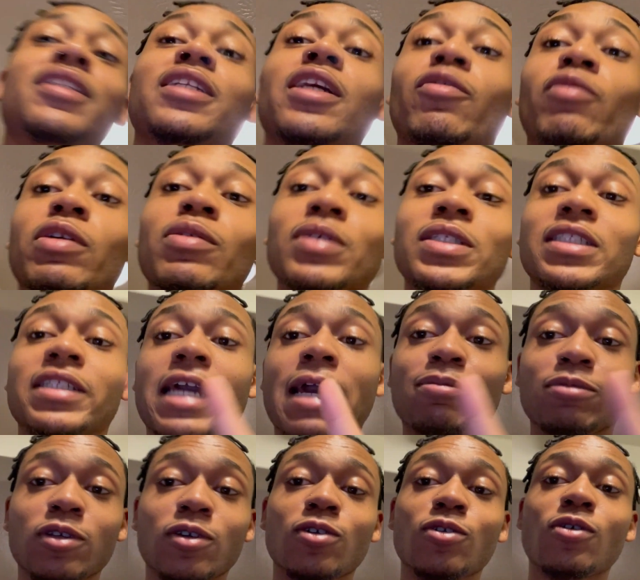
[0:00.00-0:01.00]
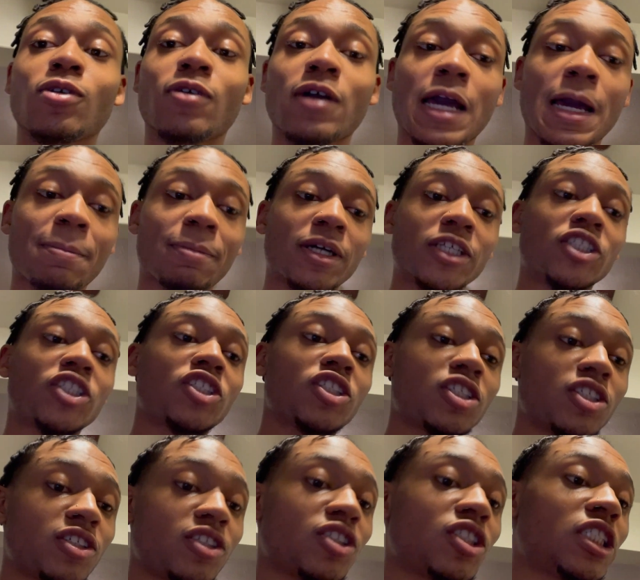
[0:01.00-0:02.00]
Now we were skeptical on how much
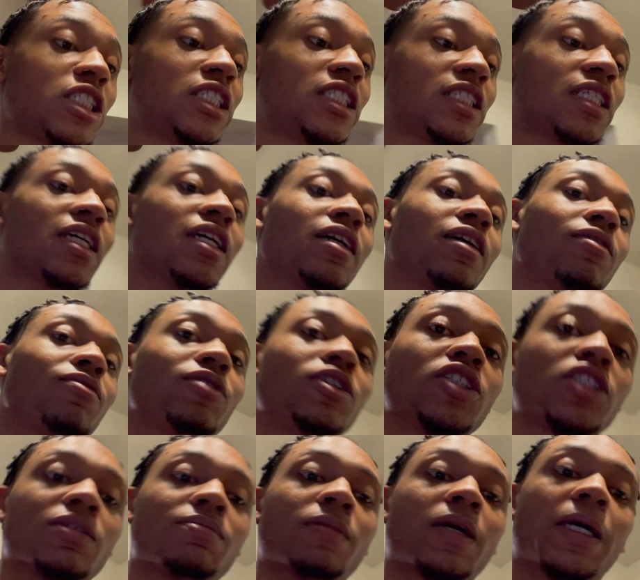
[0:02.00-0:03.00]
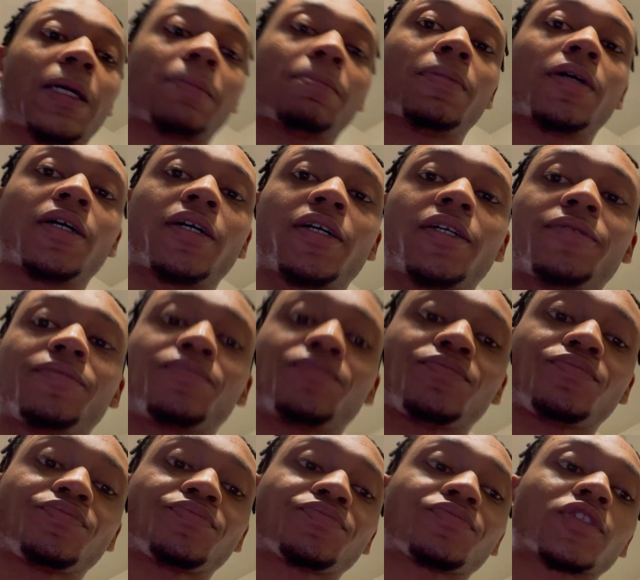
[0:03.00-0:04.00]
sugar she said we should make, but
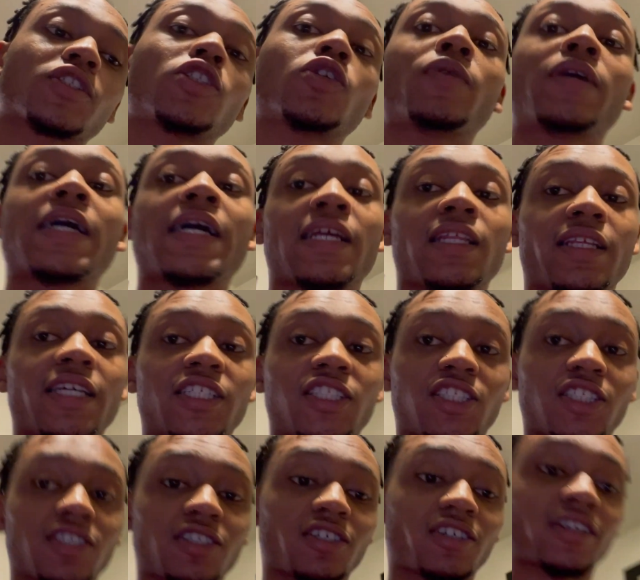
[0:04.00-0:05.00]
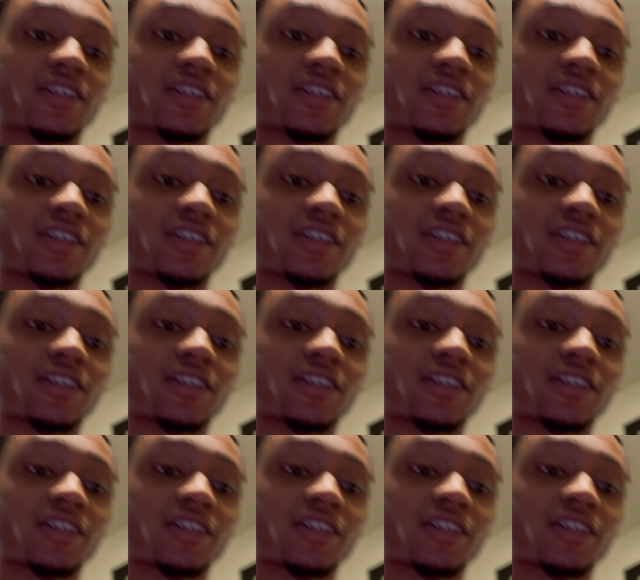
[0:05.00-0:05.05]
So we added less sugar